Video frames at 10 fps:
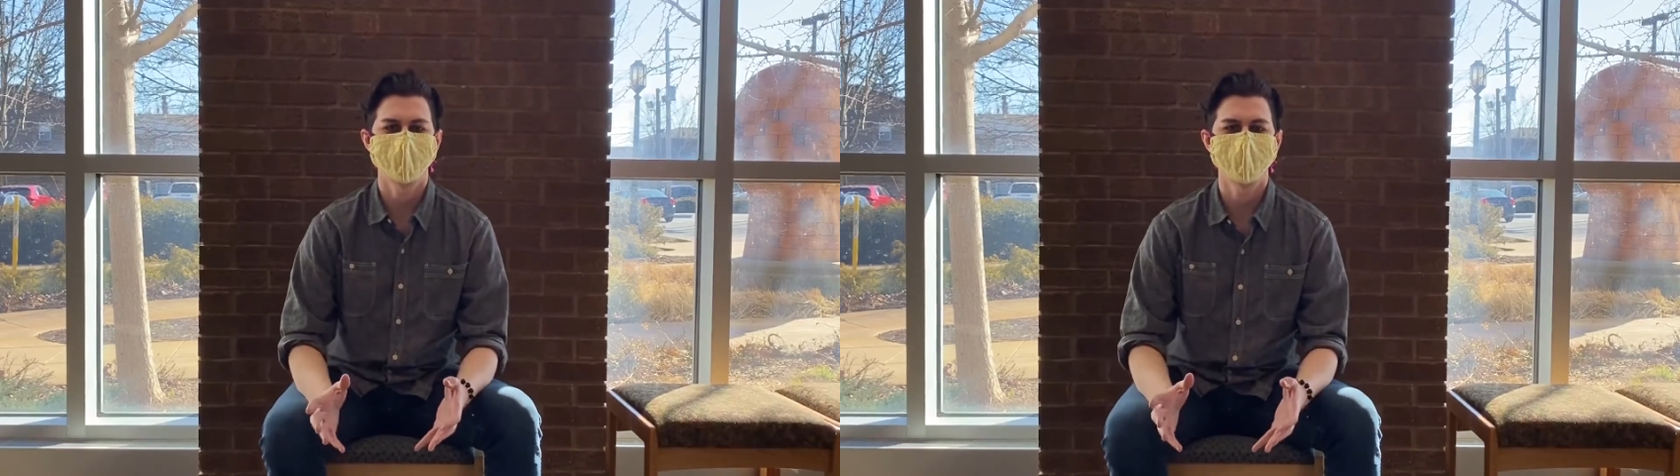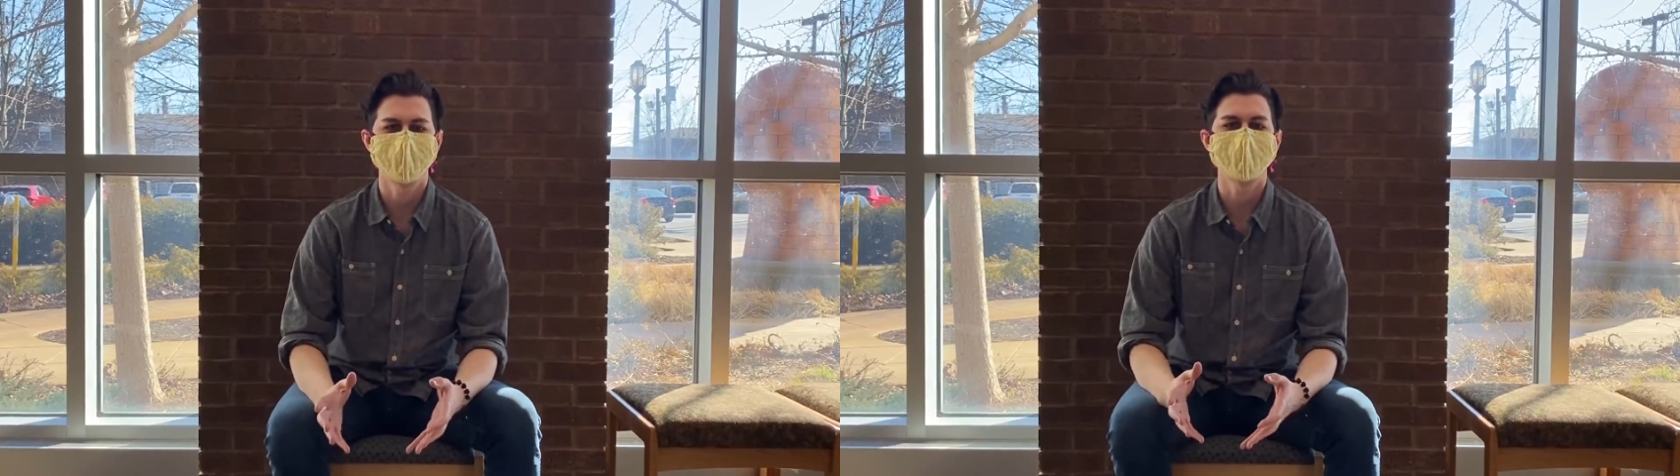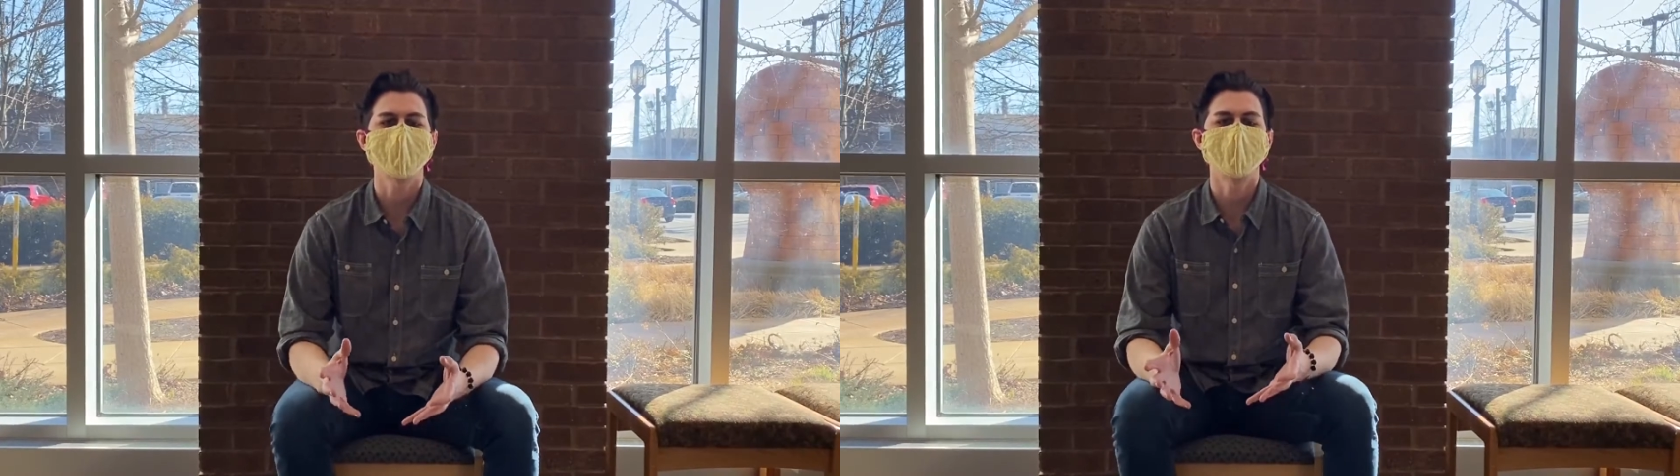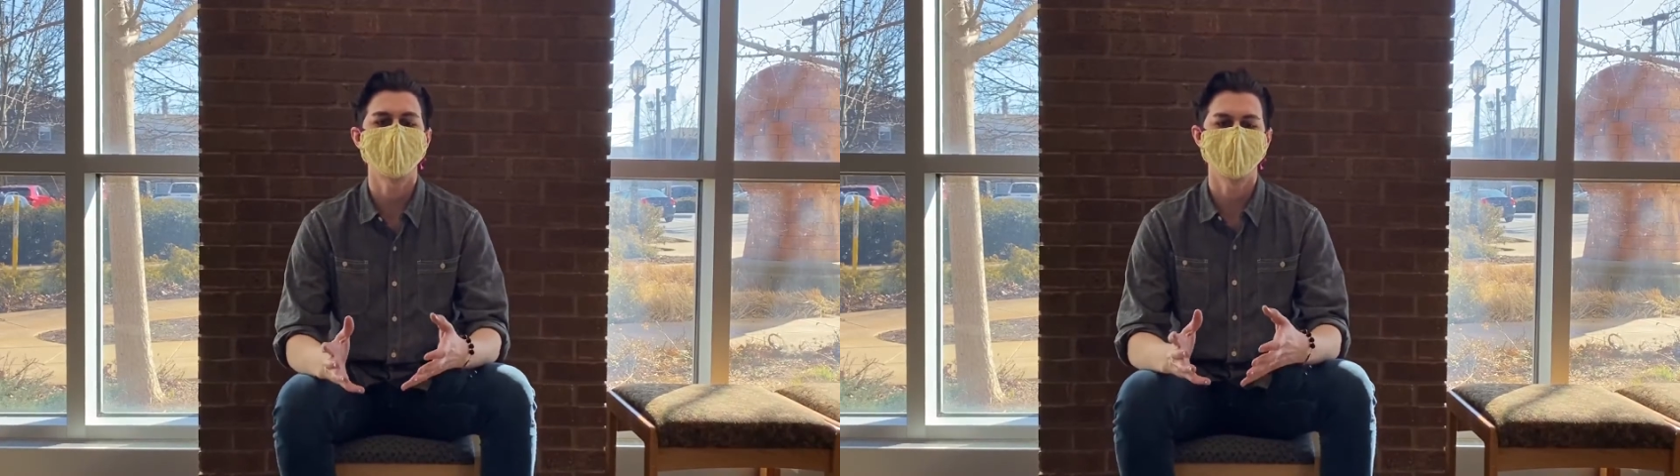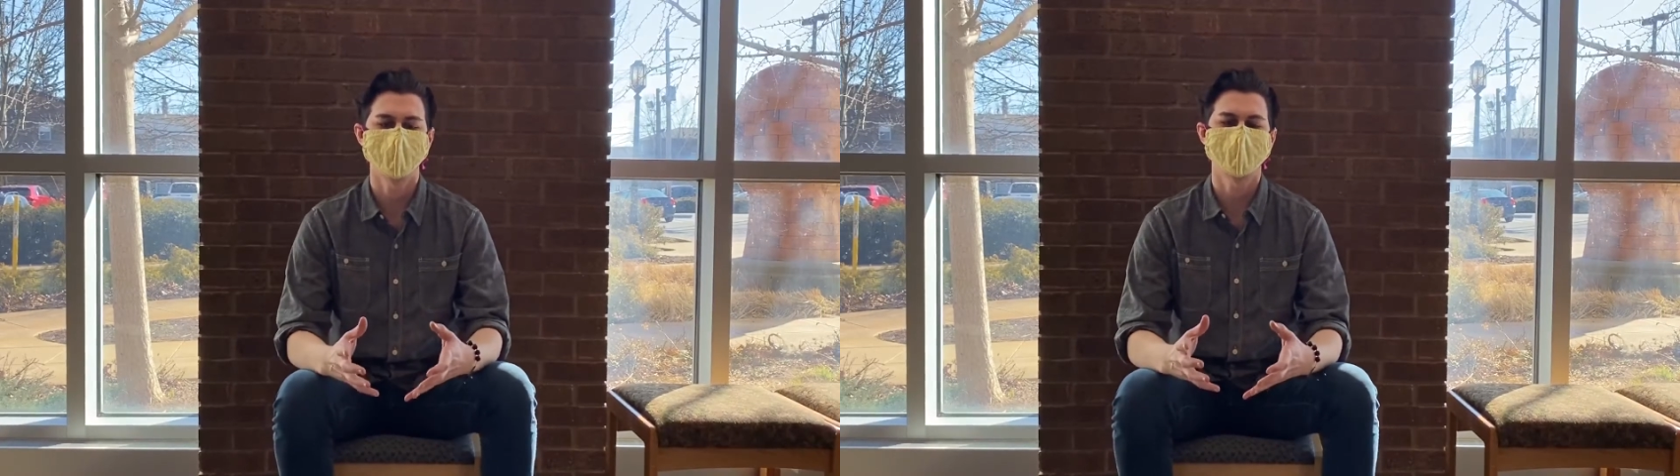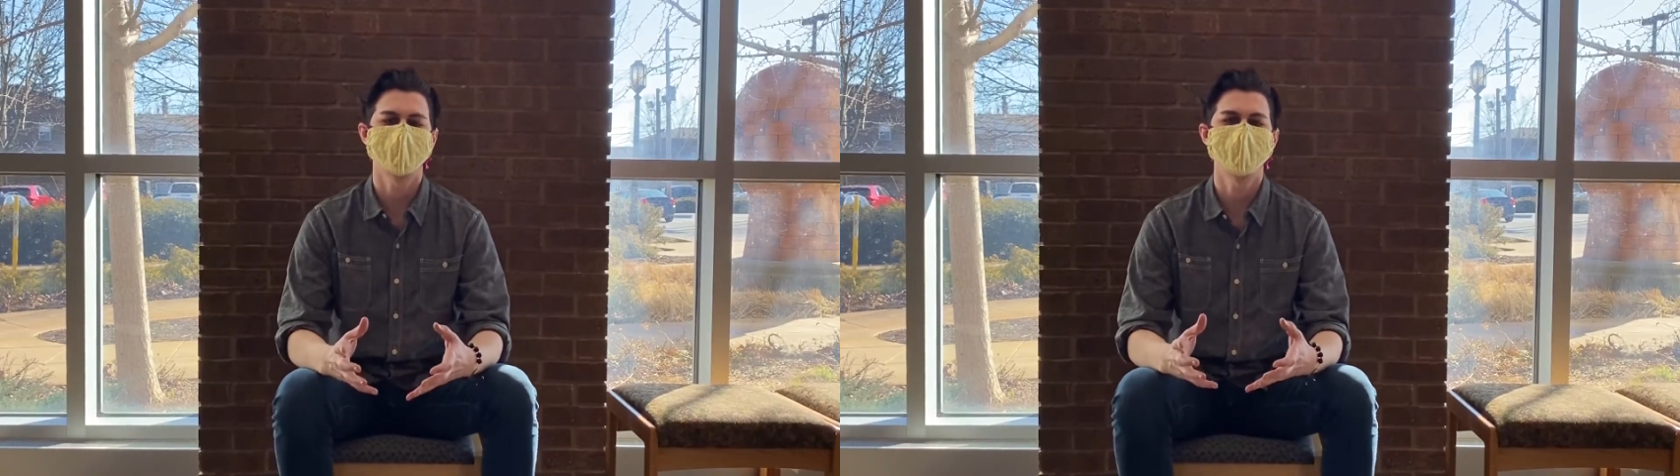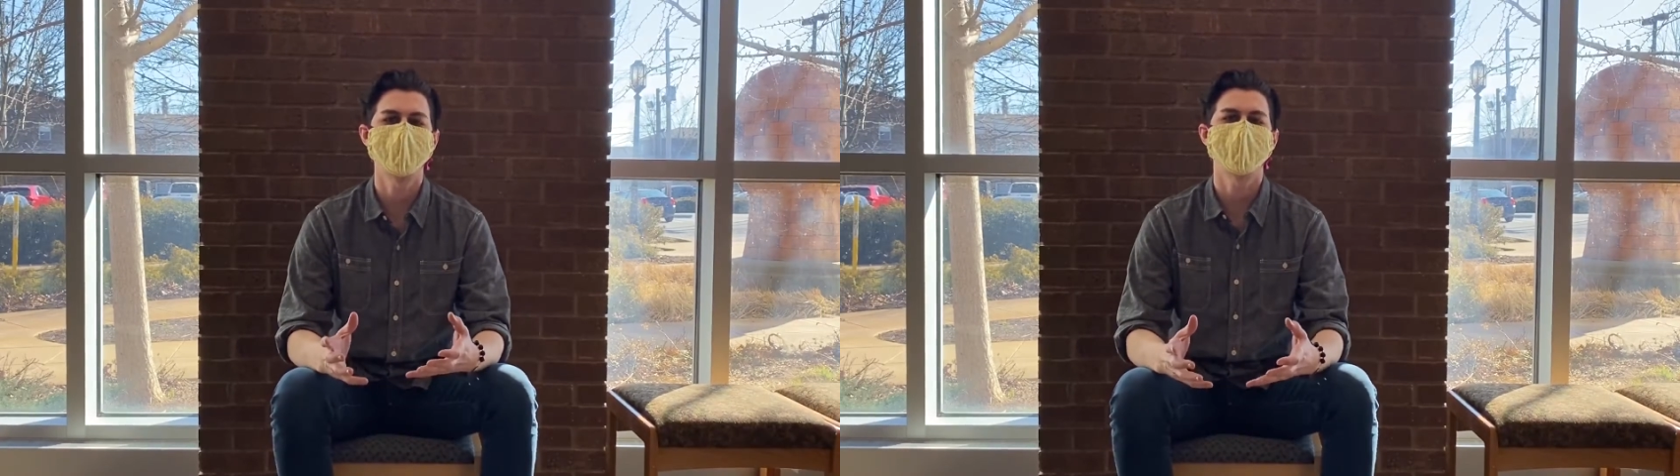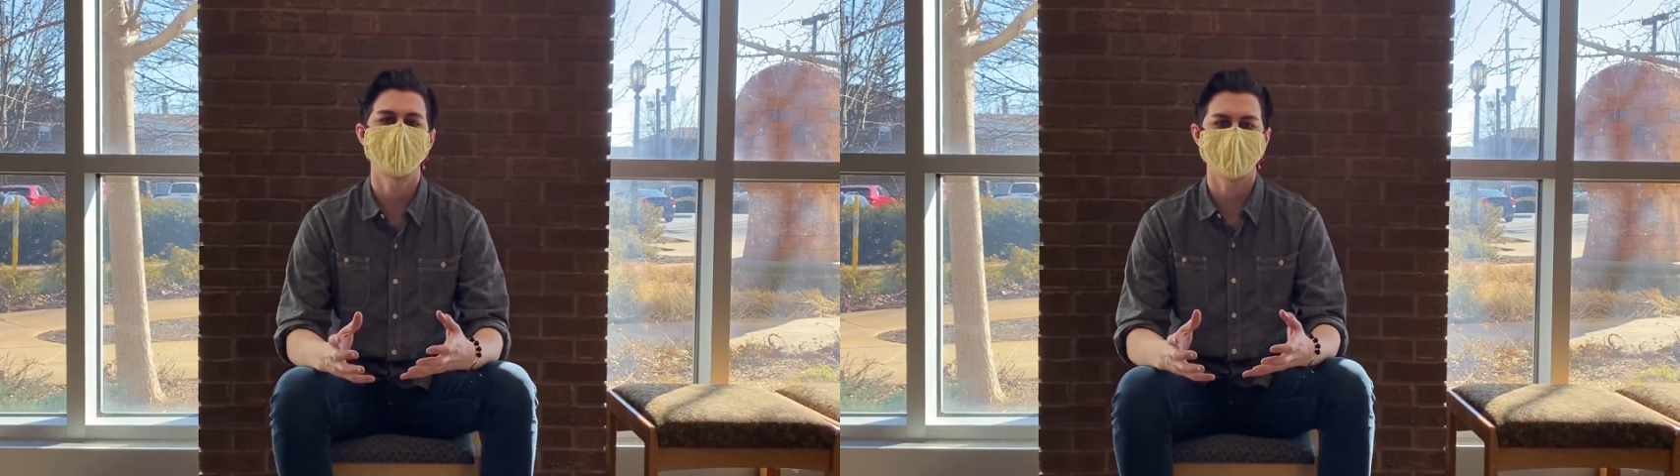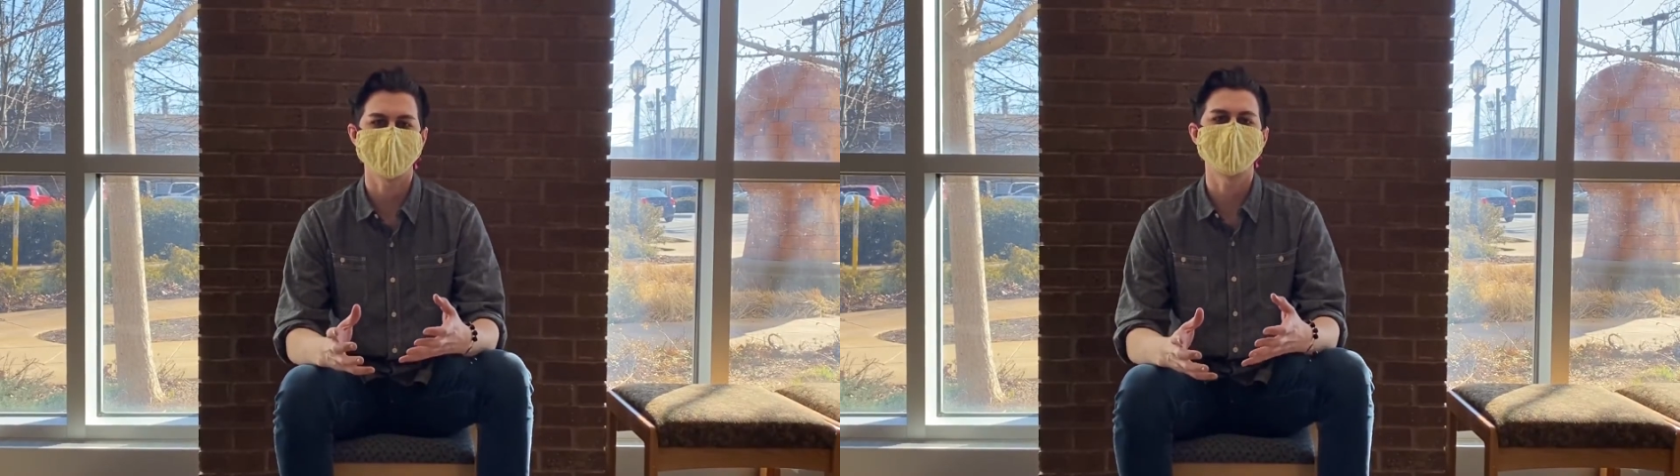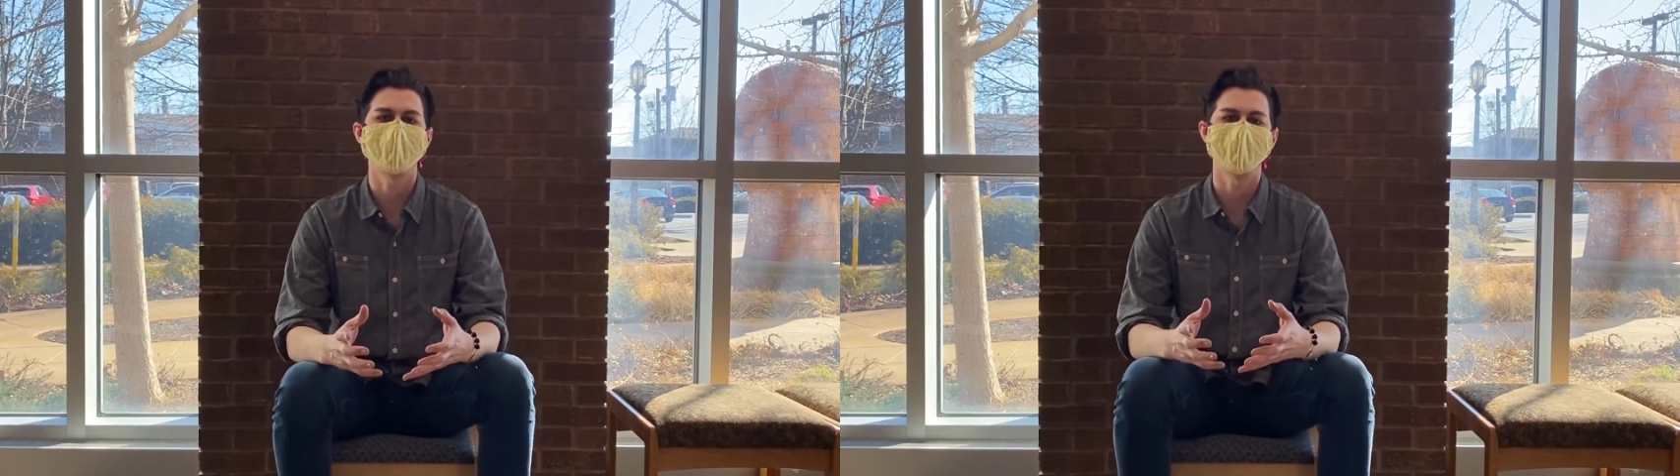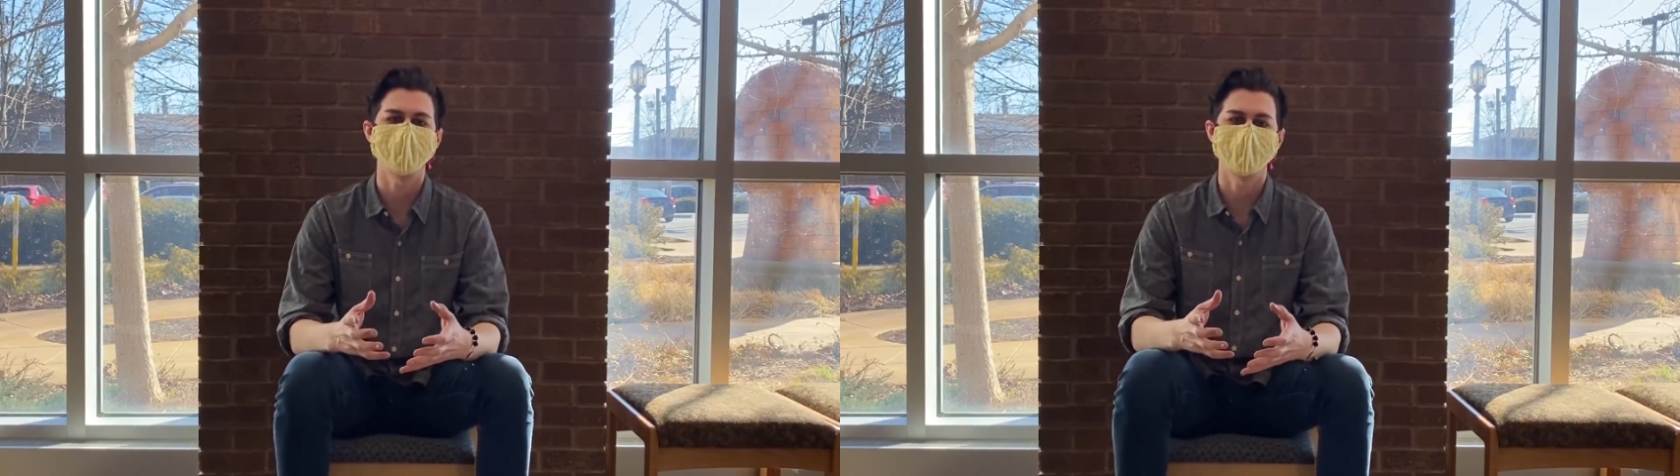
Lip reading: becomes part of